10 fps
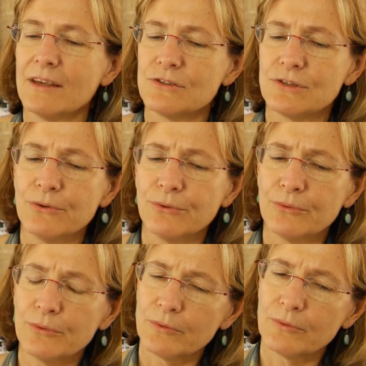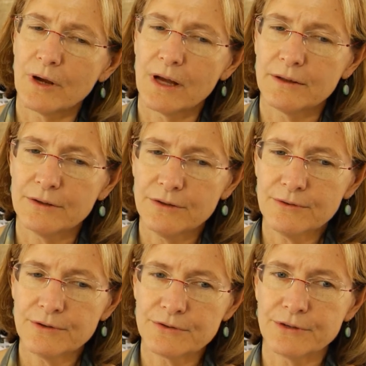So
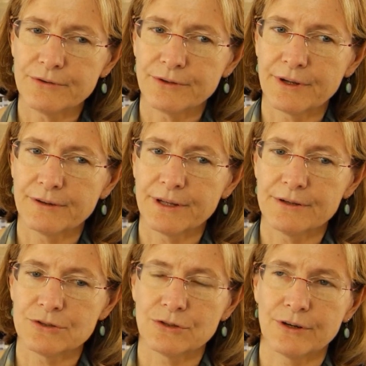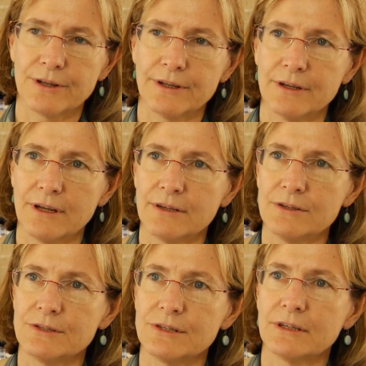University of North Carolina at Charlotte
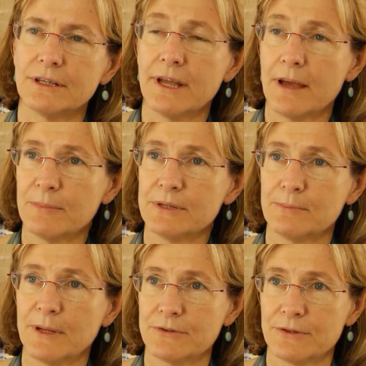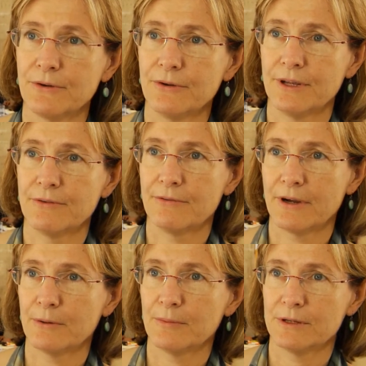is a campus-based learning
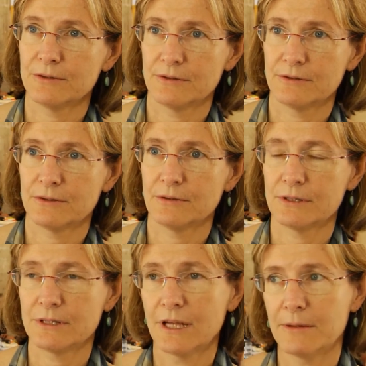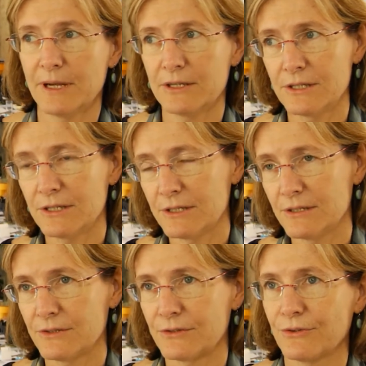environment. So it's not about
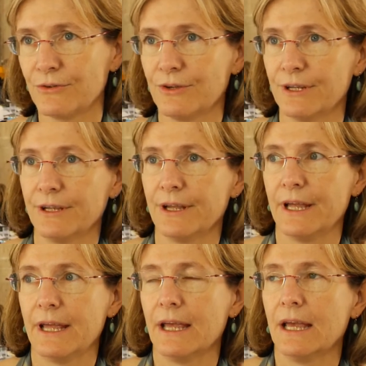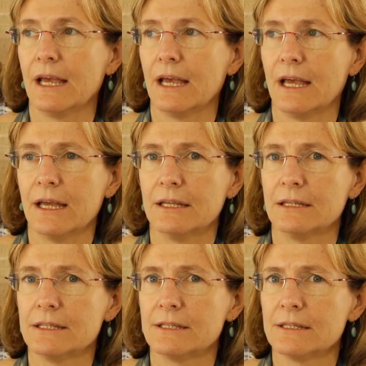distance learning,
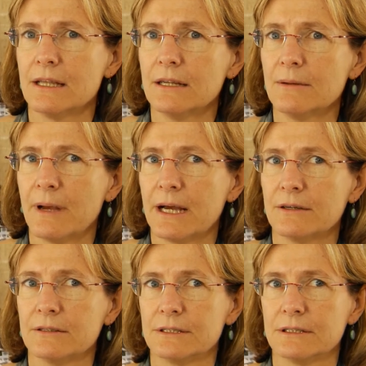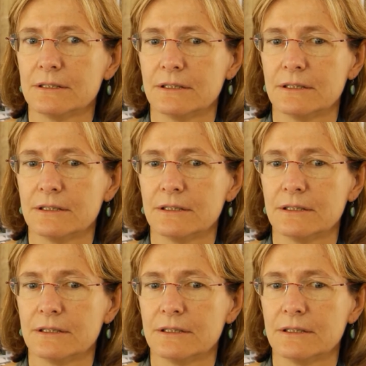and it's not about